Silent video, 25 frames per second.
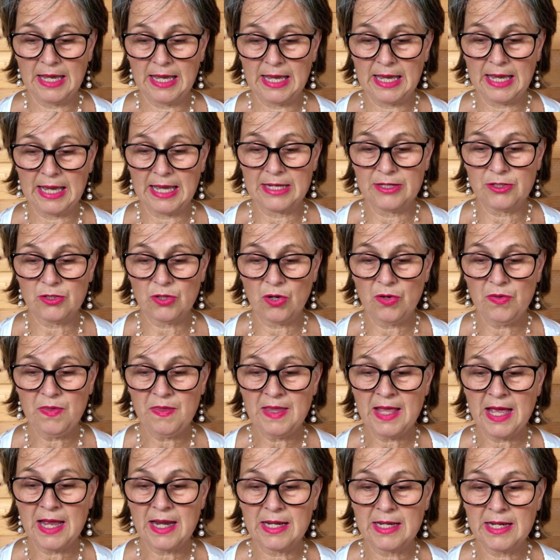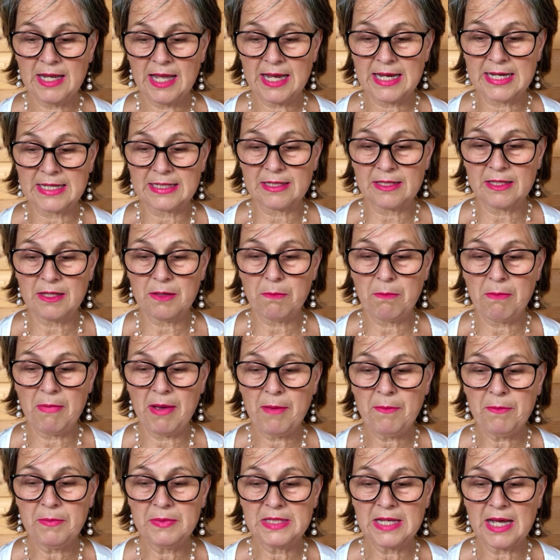And on that night that
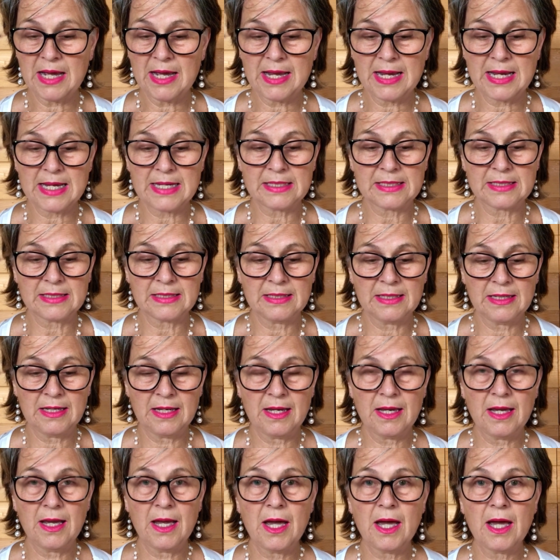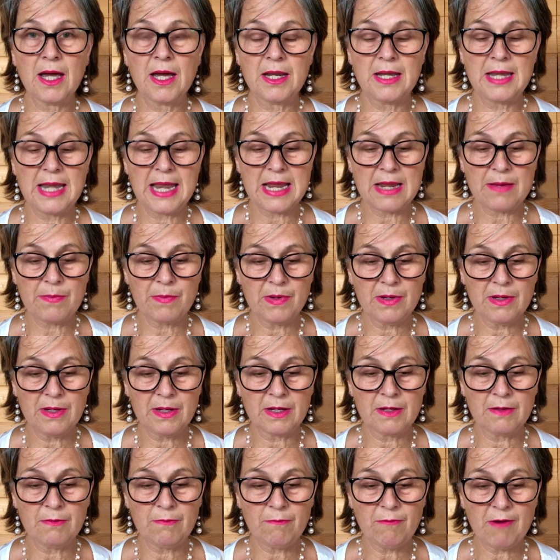Mum died, her neighbour
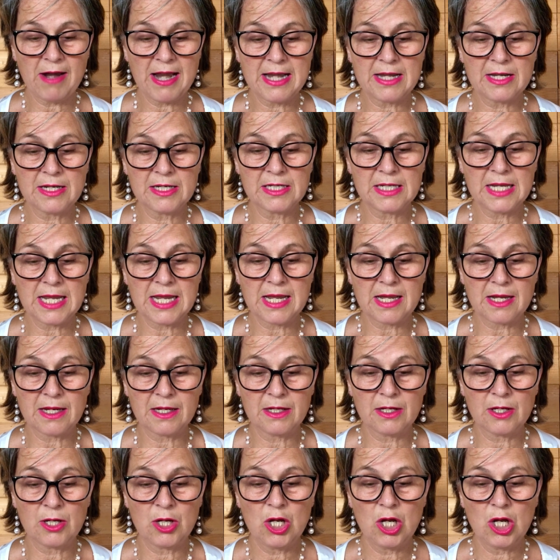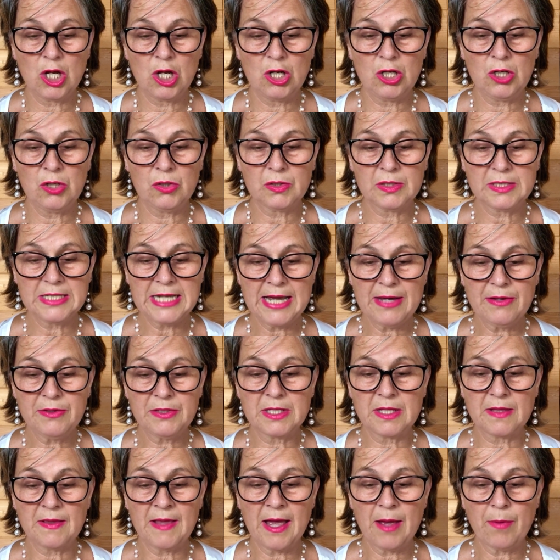and friend here looked out
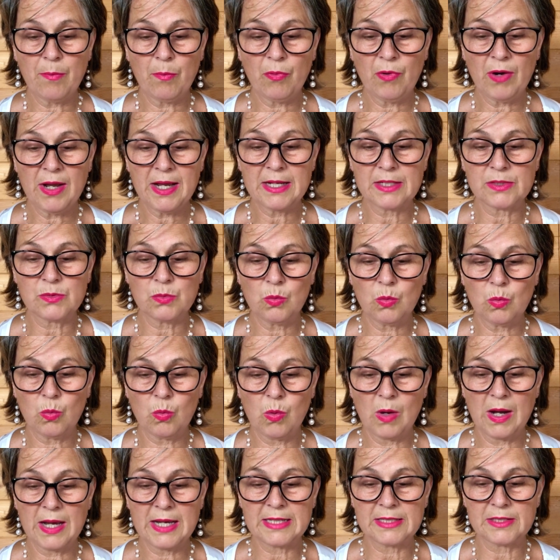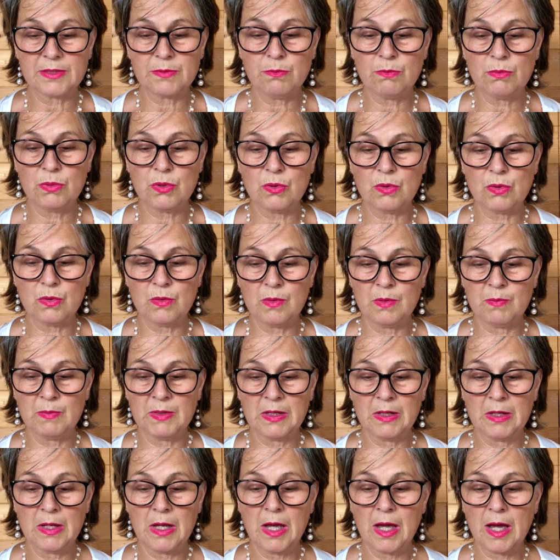at that bright white moon
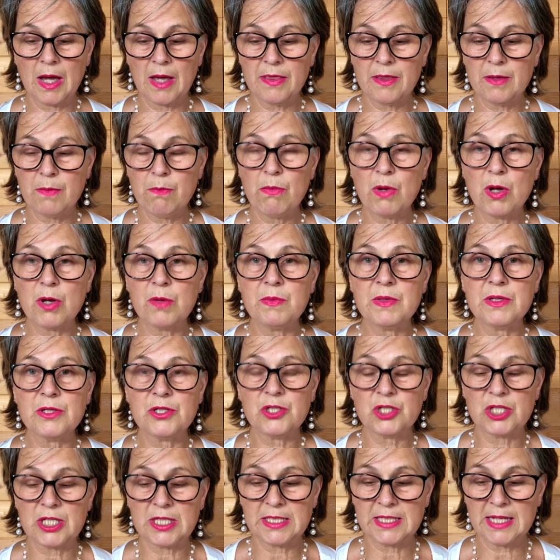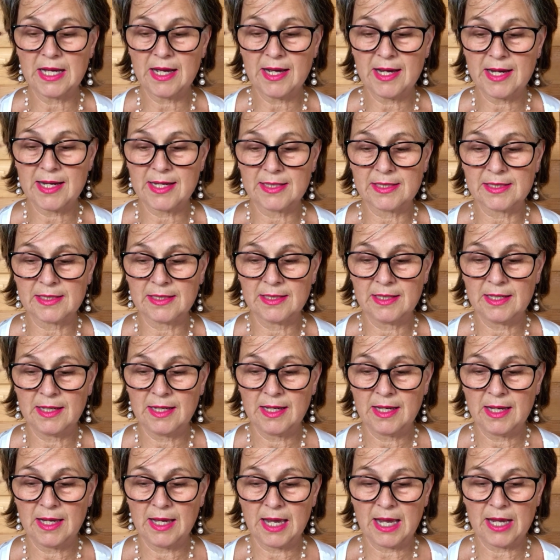at the moment she died
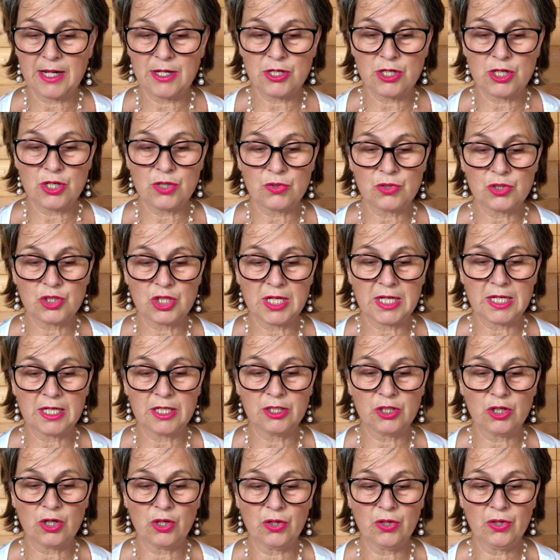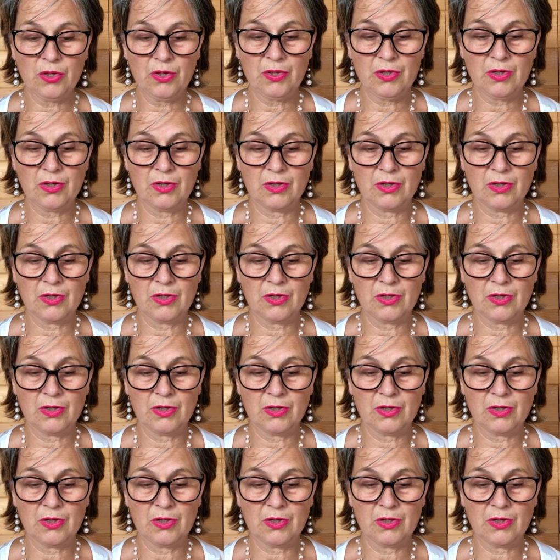and knew she had gone.